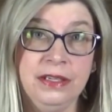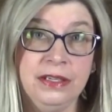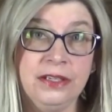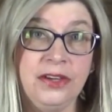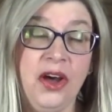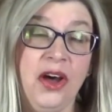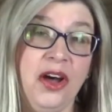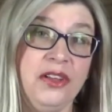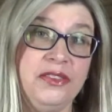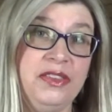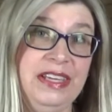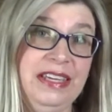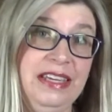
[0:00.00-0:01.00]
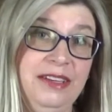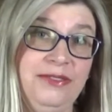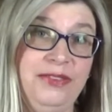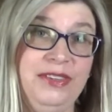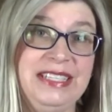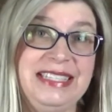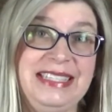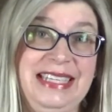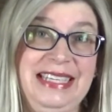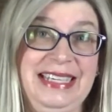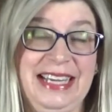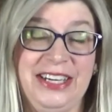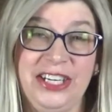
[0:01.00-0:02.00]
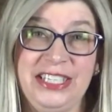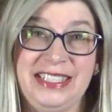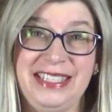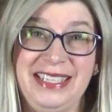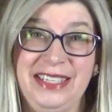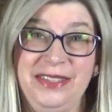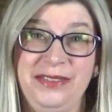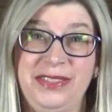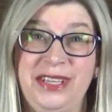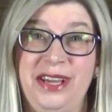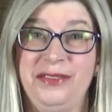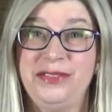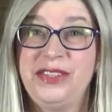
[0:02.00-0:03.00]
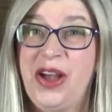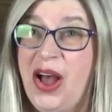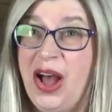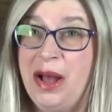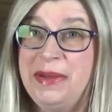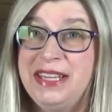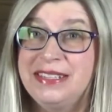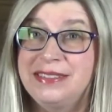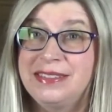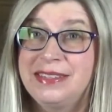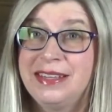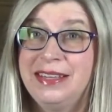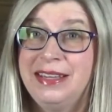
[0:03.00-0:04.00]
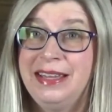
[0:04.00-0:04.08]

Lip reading: called the Infancy Narratives of Thomas,